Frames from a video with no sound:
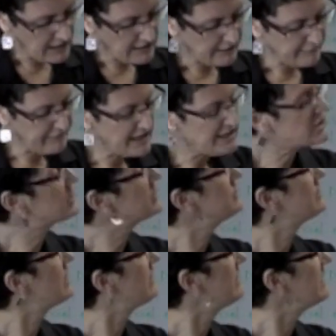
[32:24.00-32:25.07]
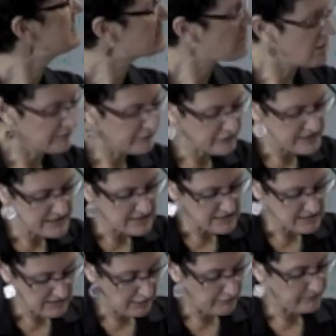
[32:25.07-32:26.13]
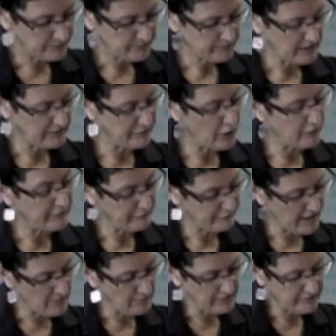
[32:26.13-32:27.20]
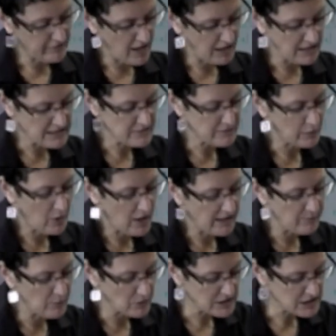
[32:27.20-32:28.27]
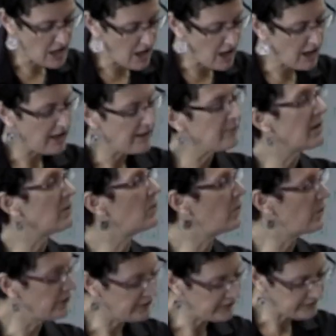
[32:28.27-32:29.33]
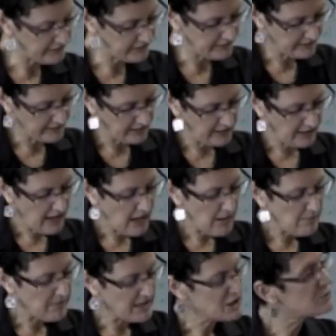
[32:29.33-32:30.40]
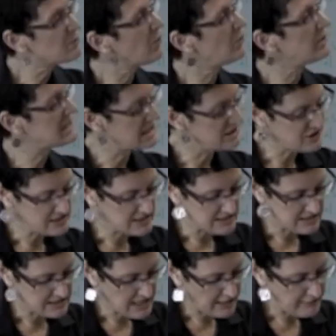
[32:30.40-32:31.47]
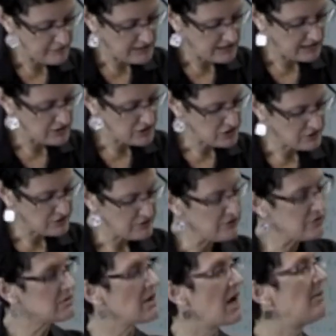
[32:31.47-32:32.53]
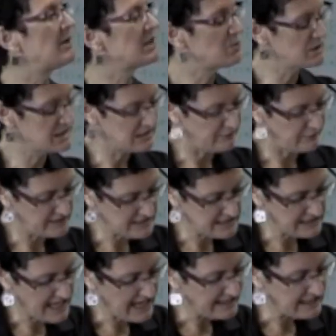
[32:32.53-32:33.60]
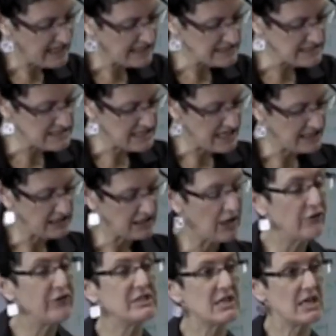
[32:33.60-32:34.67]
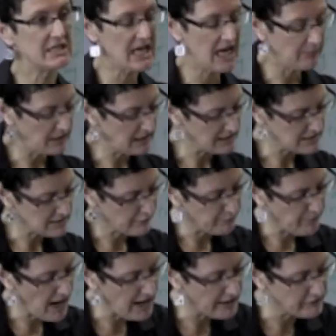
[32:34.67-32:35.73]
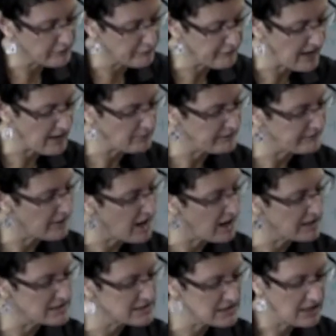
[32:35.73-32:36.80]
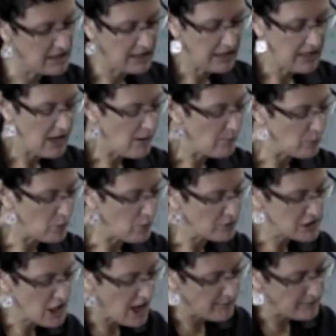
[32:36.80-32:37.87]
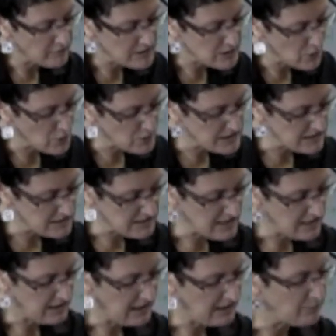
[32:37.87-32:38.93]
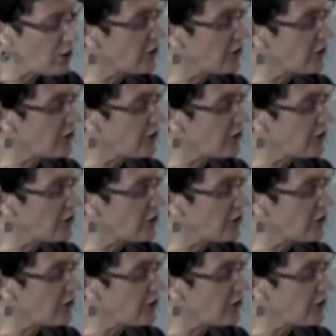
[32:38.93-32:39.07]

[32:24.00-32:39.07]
They found too that these conferences involving family violence required more time and work much more attention to safety issues, a much more sophisticated understanding of the dynamics of partner and family violence, more time and resources in